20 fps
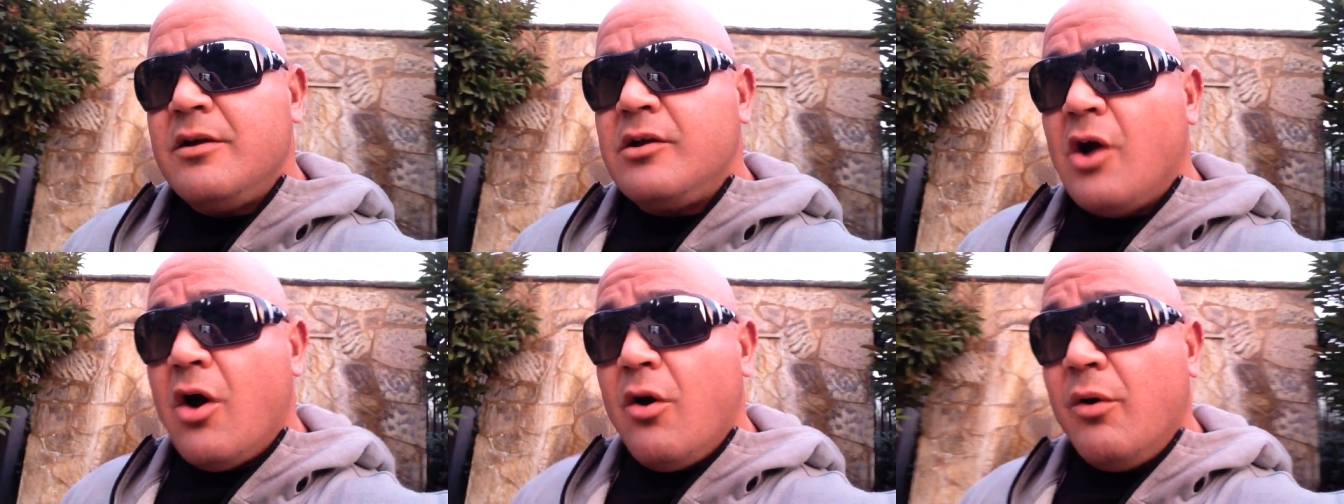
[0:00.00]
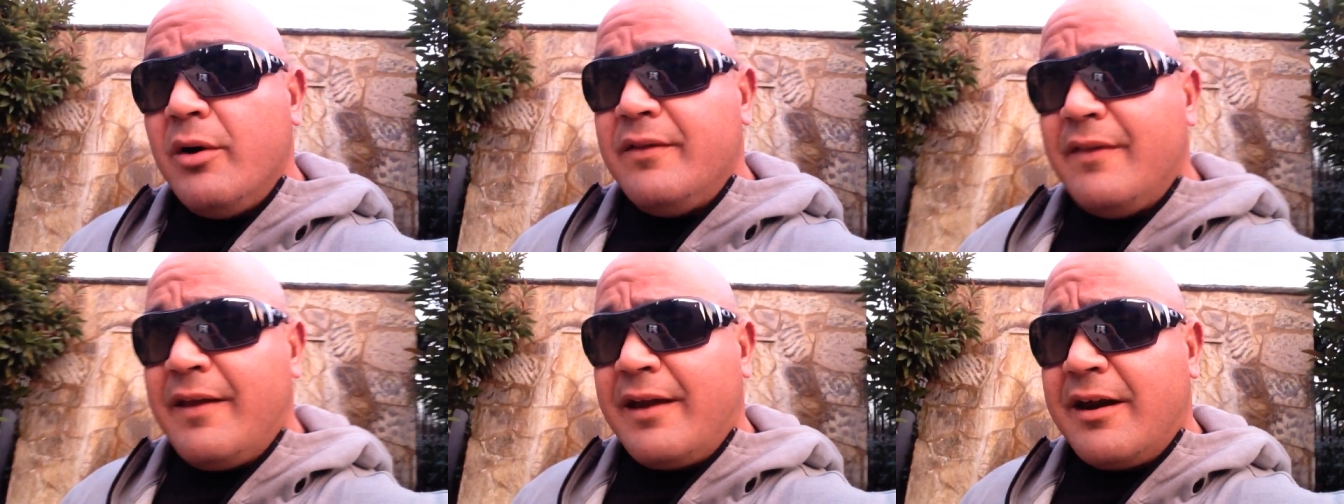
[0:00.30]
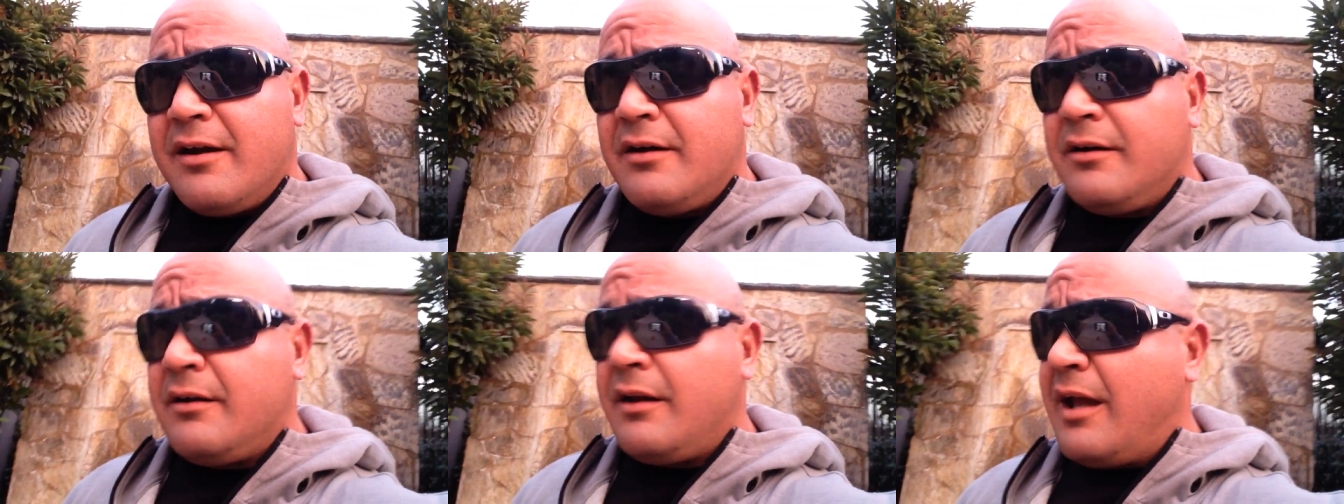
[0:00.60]
Go in
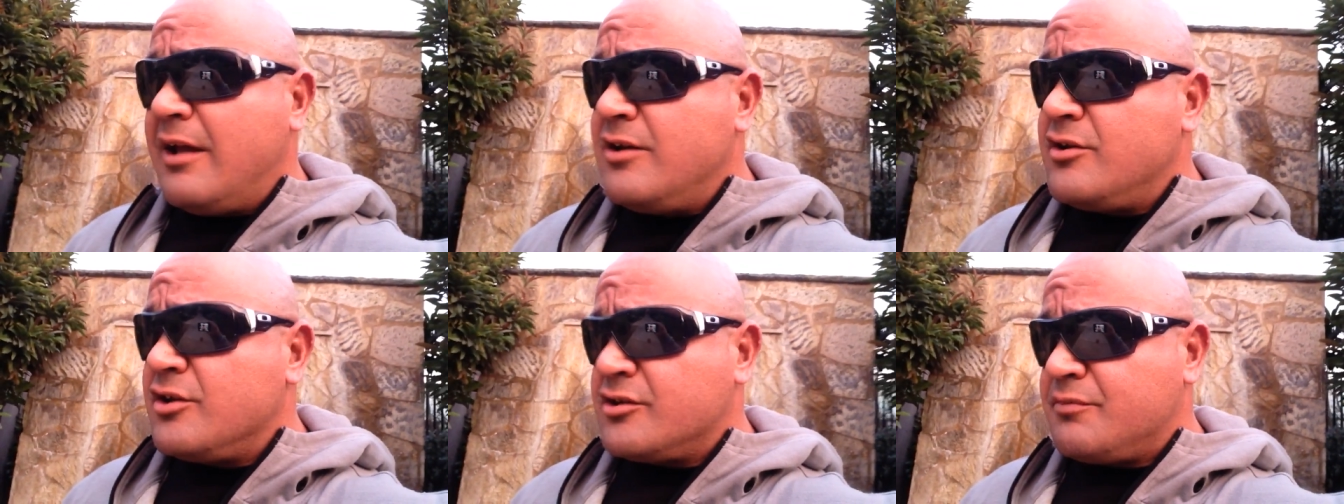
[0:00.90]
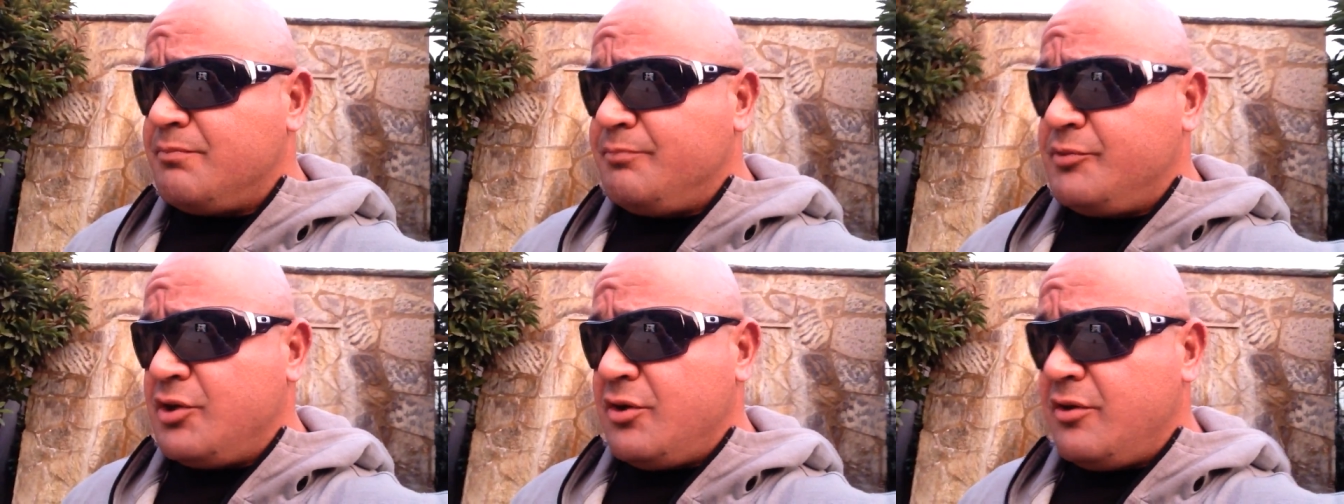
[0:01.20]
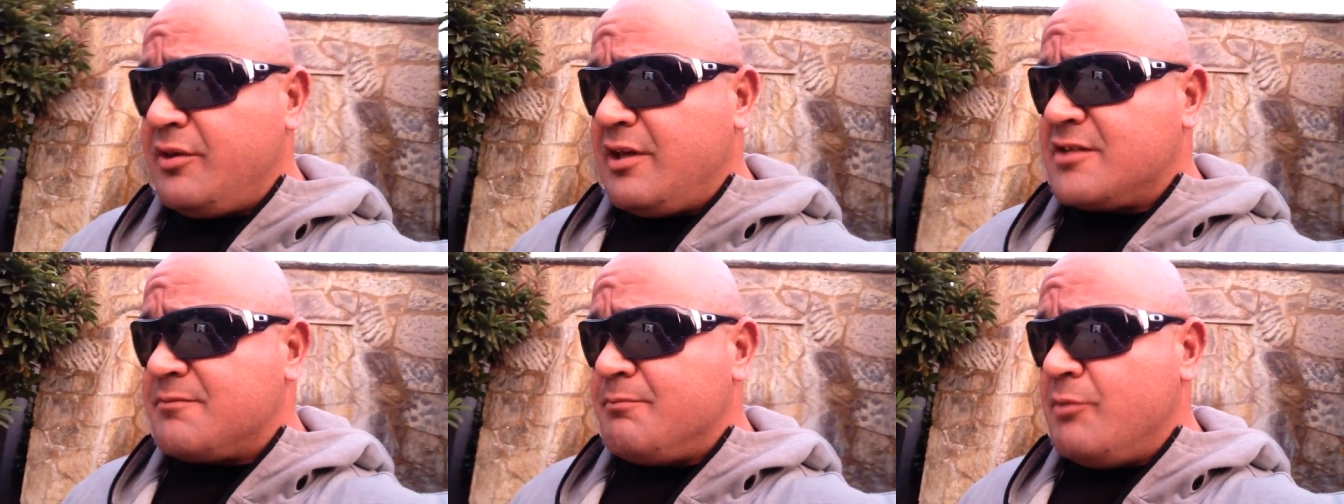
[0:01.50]
there and just
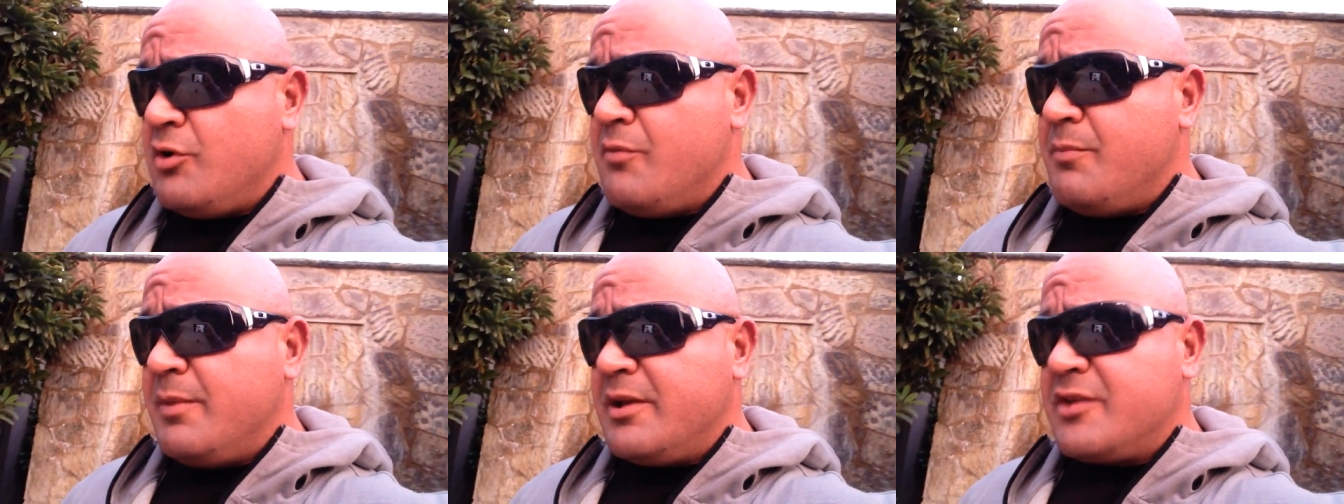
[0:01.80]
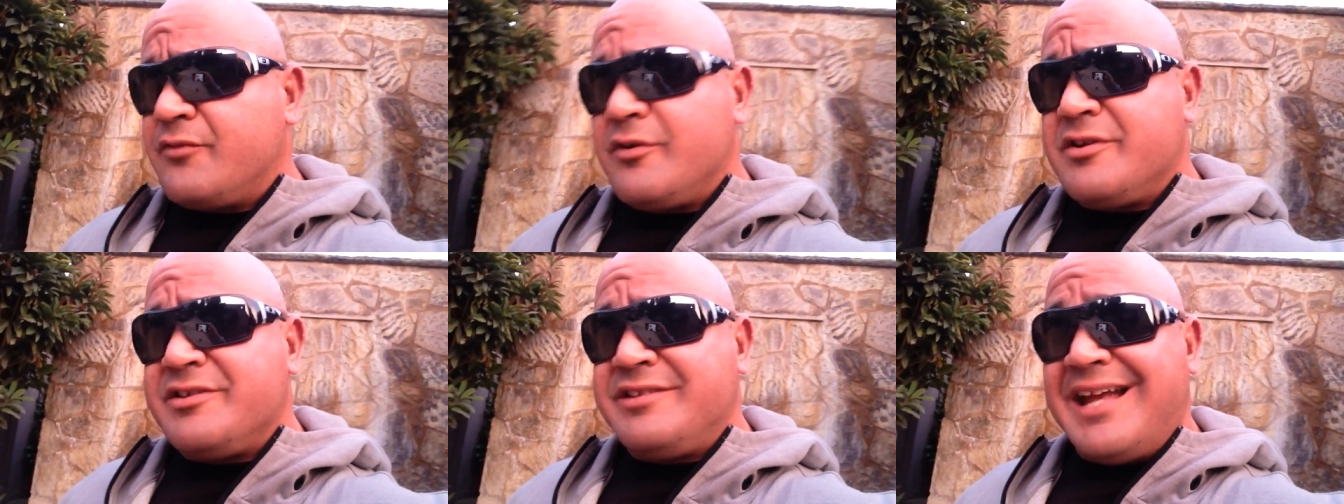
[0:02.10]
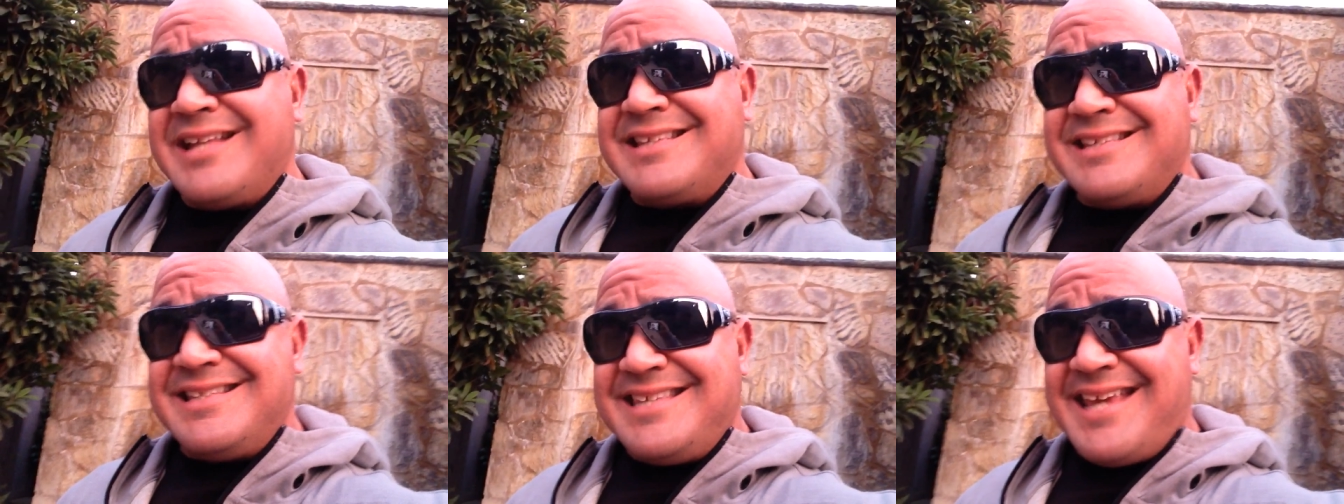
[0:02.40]
do these movements for
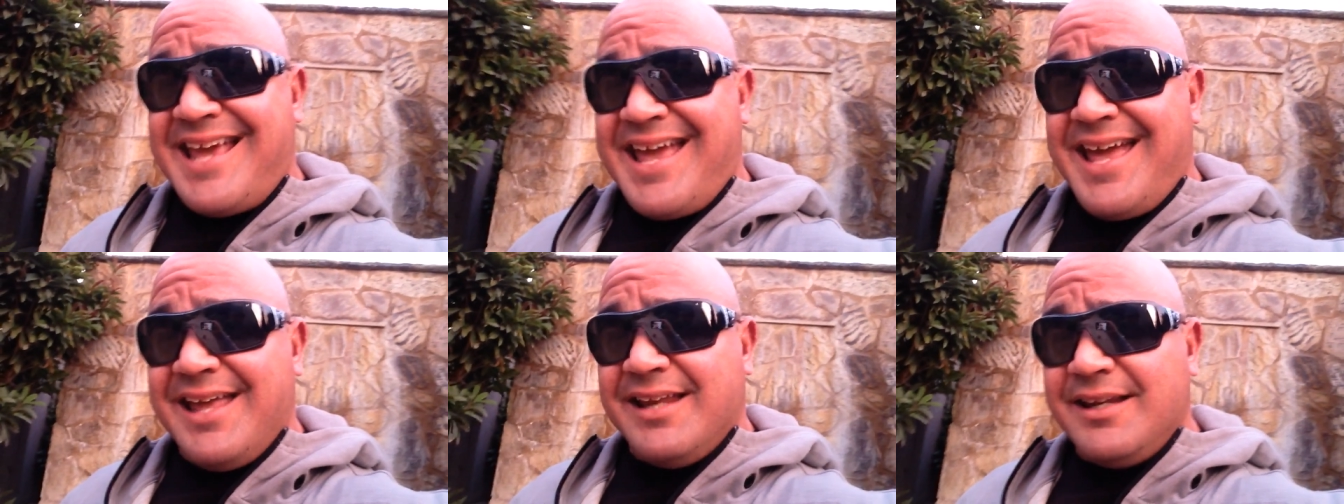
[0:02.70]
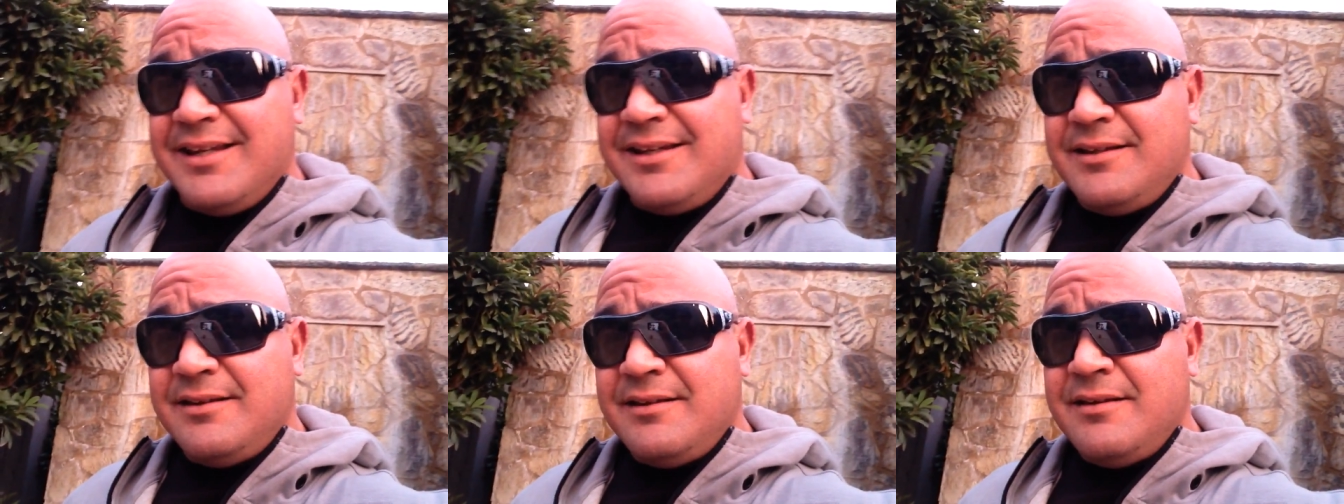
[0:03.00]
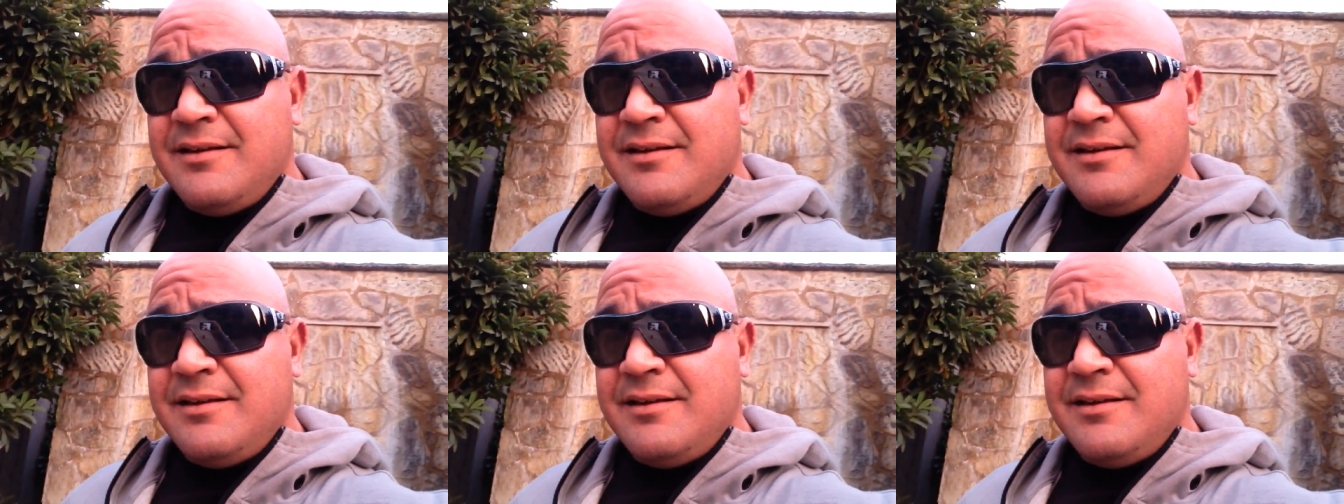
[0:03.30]
sets of 10,